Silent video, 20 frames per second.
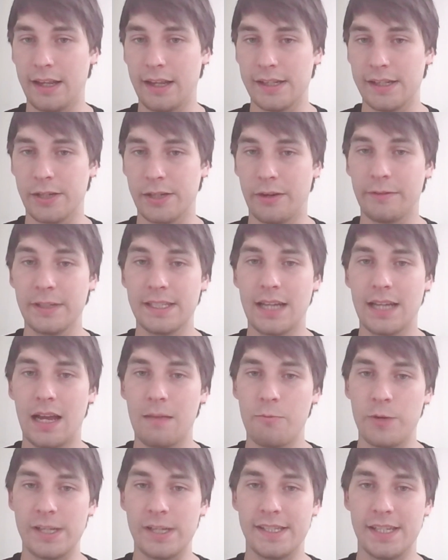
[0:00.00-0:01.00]
And so every
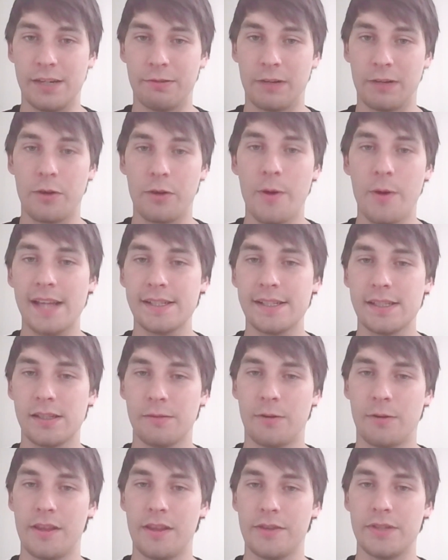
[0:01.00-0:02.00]
time we see a request to
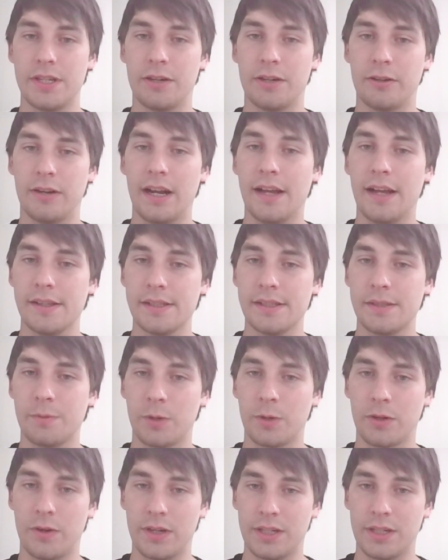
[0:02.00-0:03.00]
one of those URLs, we're
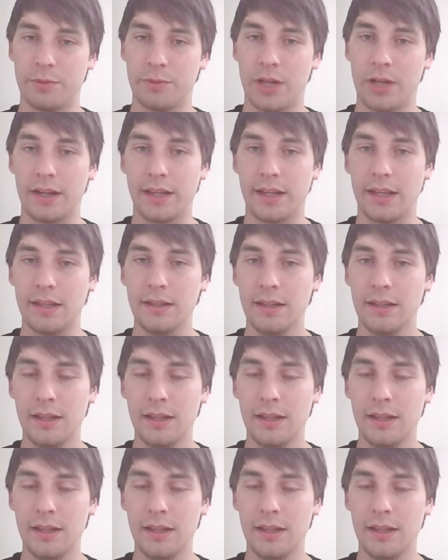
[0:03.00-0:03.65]
going to block it.